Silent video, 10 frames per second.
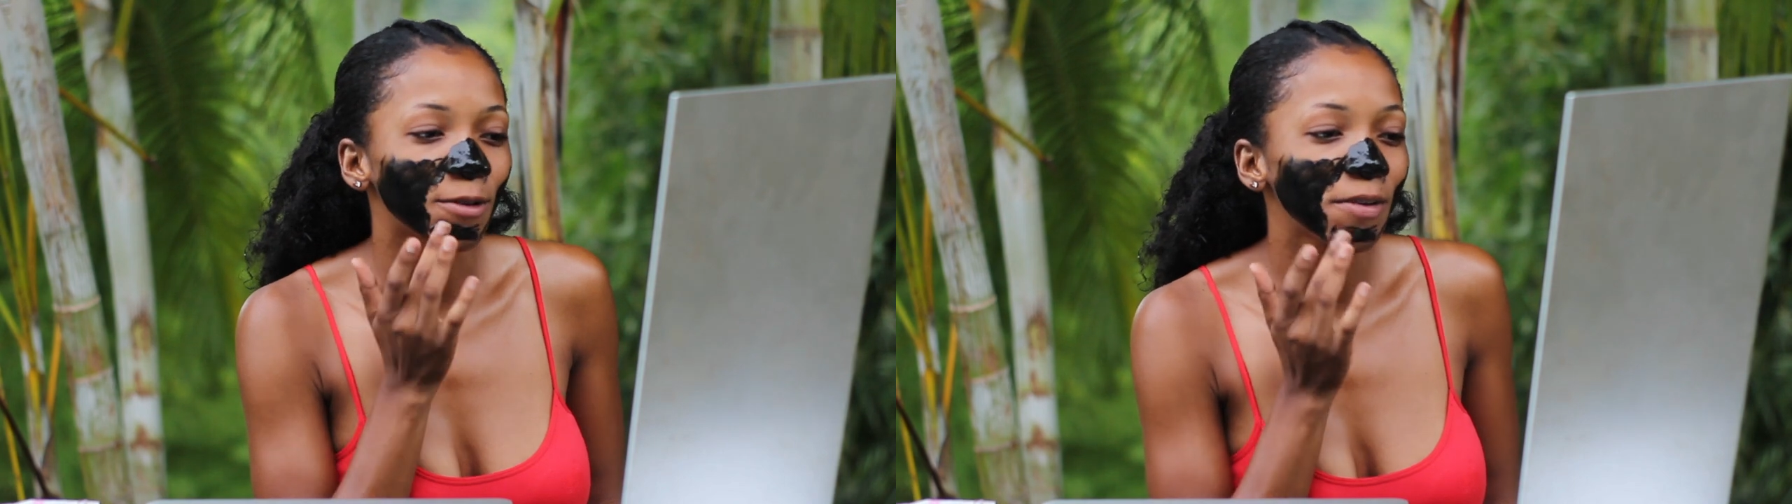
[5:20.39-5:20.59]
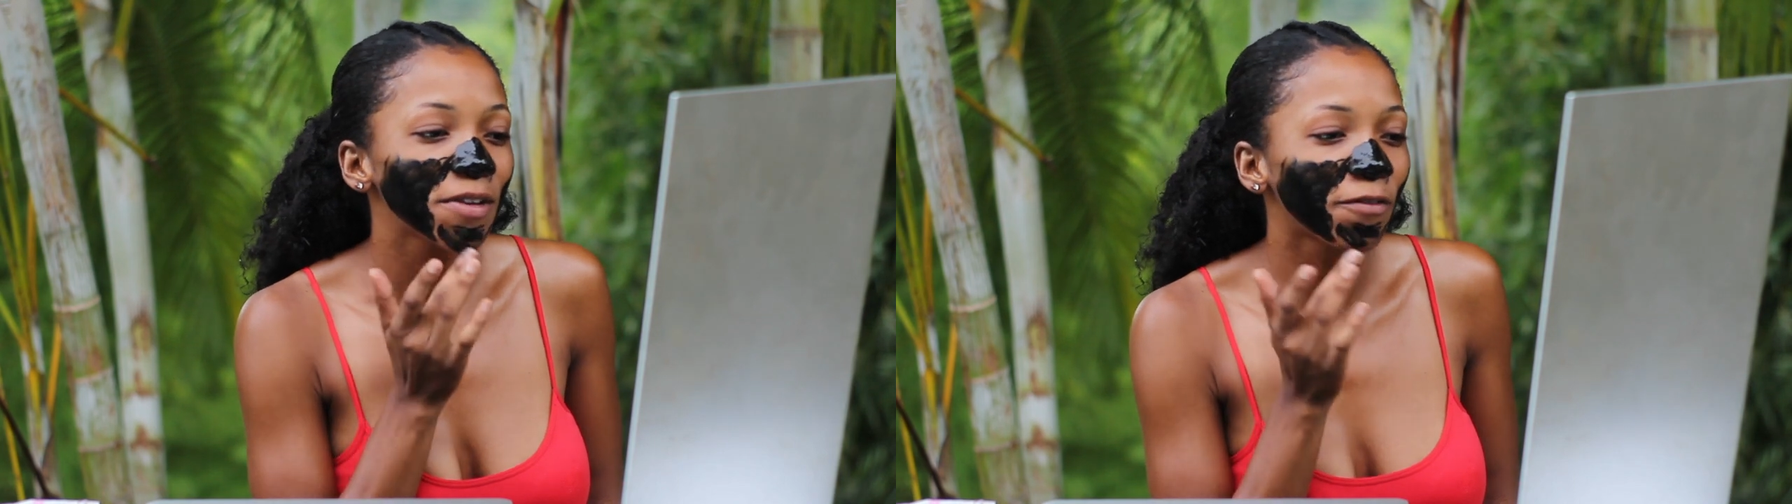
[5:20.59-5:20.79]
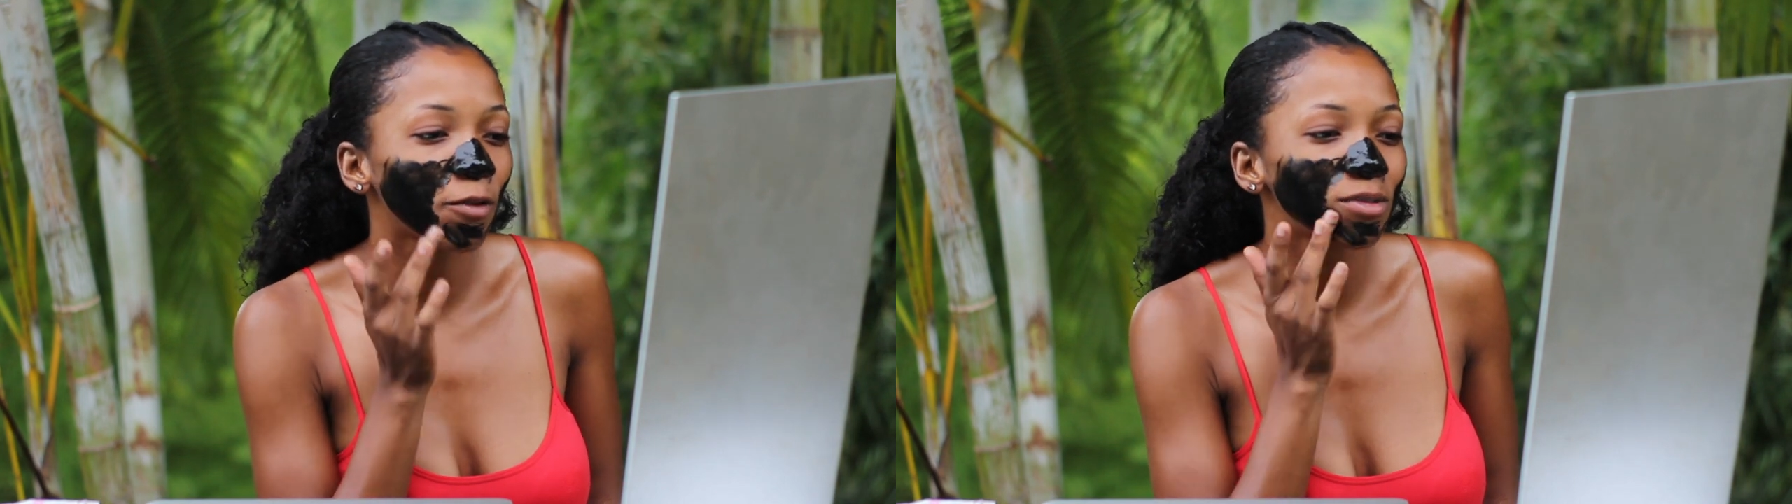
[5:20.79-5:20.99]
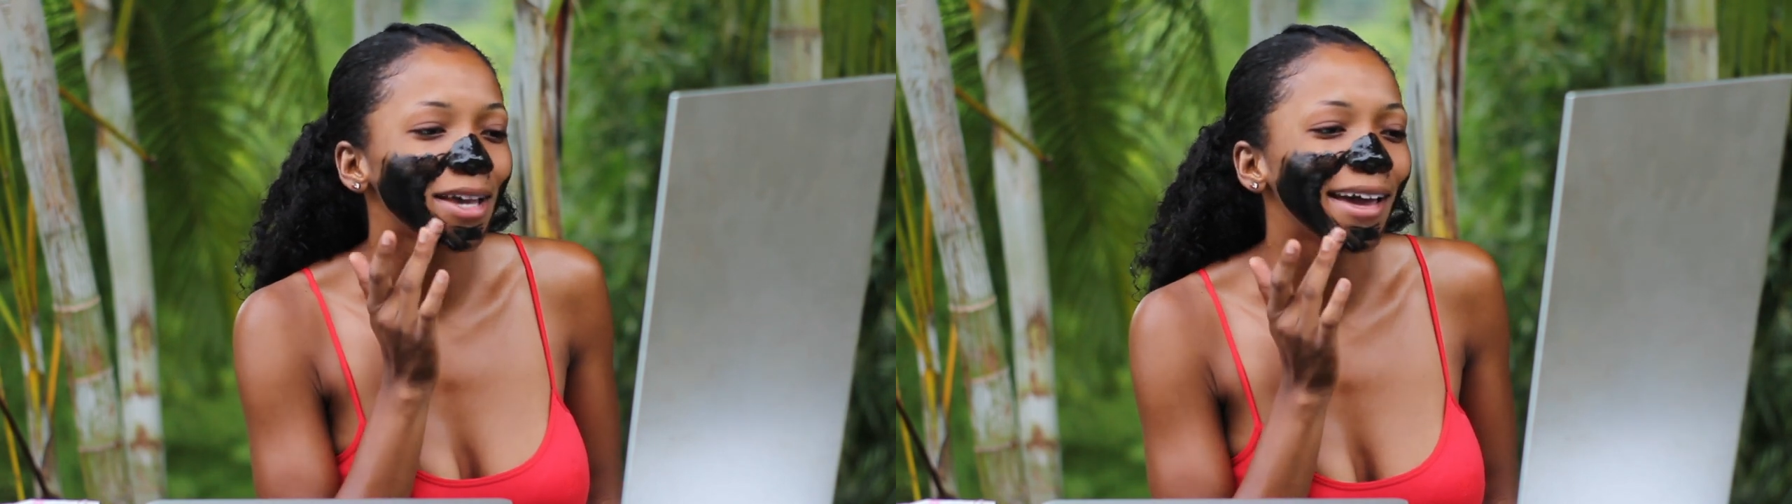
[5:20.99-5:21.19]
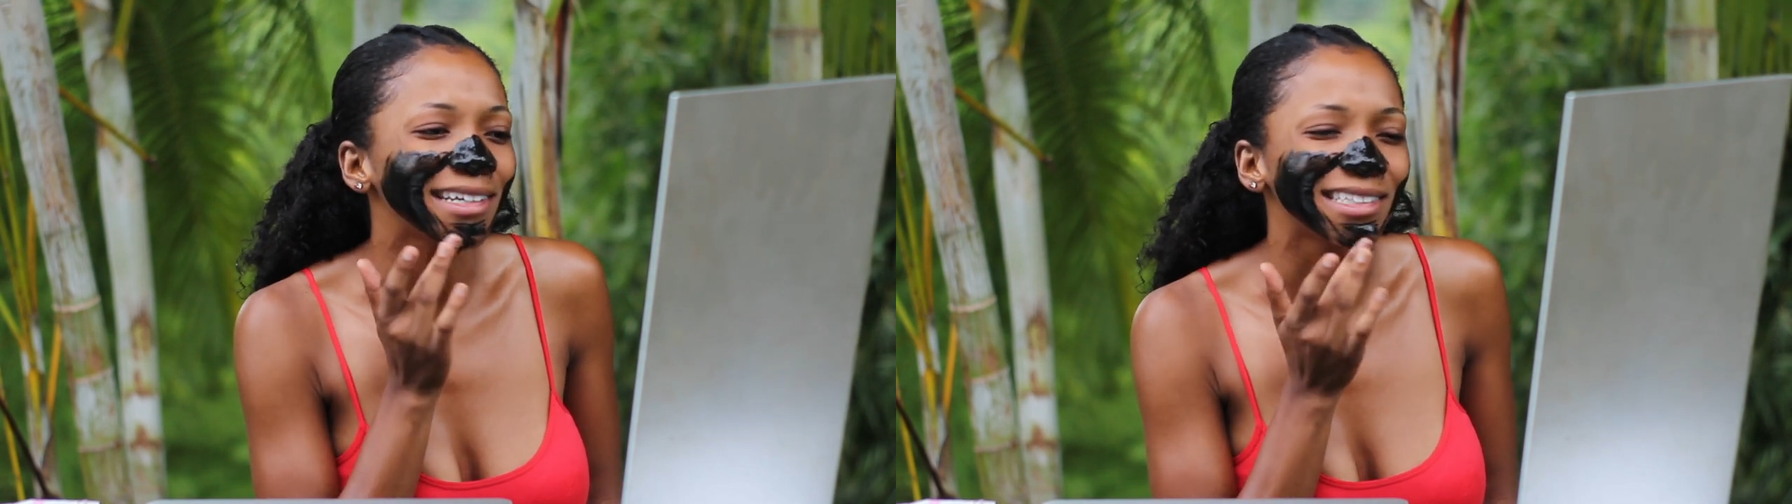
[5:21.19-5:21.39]
Don't be on your phone
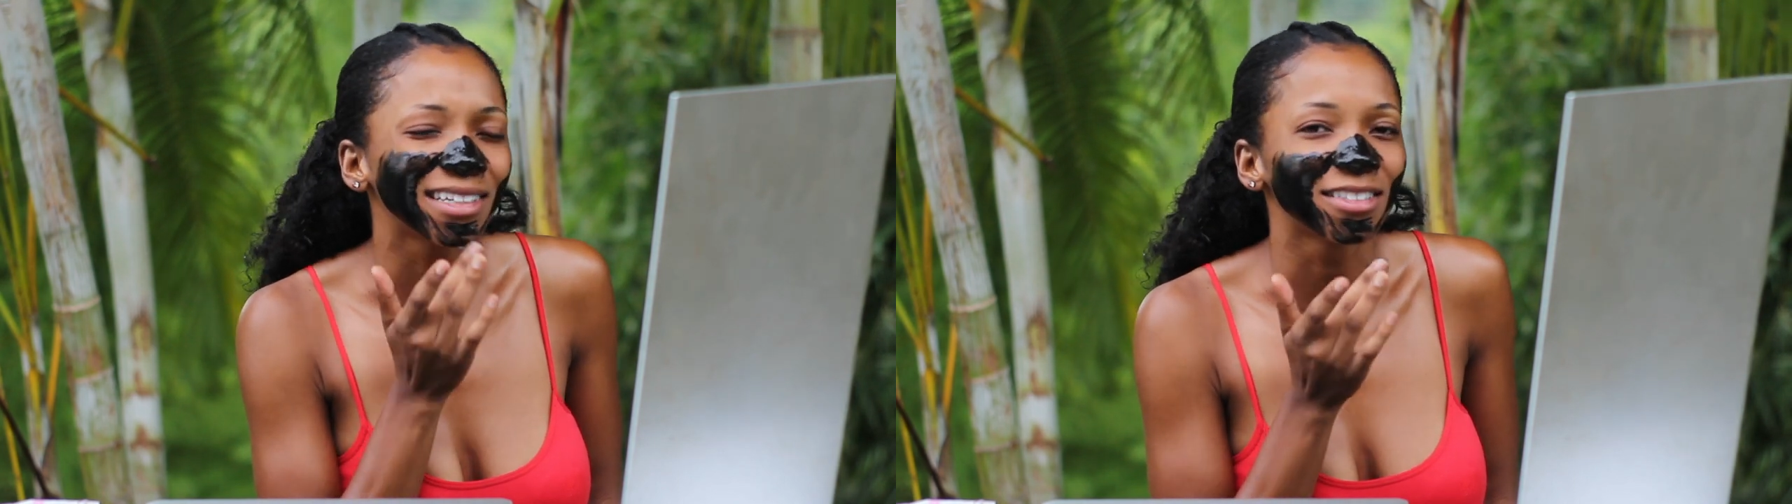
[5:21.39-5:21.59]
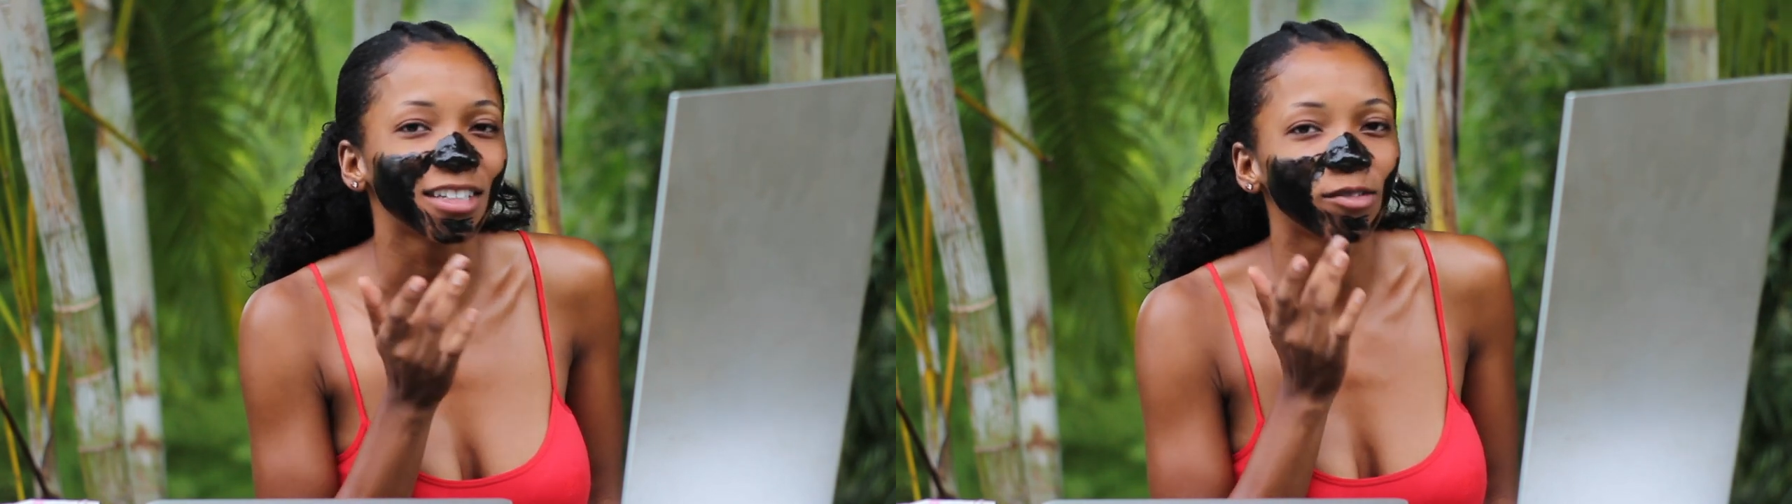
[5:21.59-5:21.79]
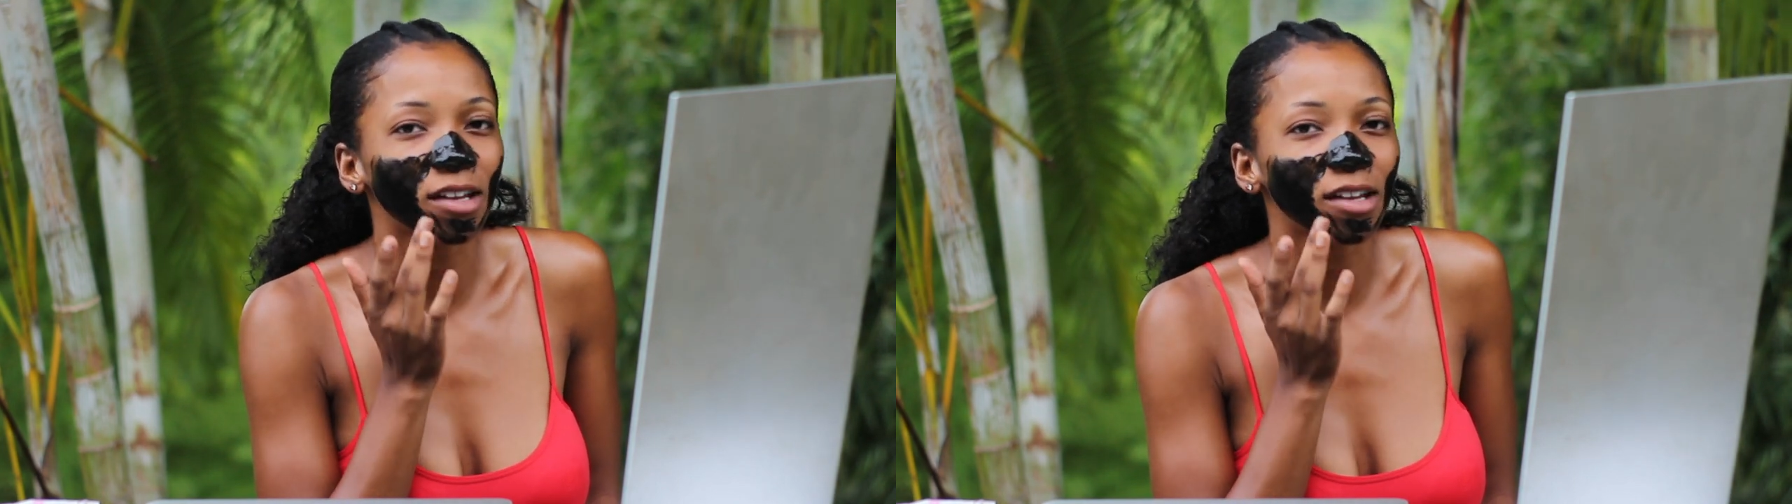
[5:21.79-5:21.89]
texting and stuff.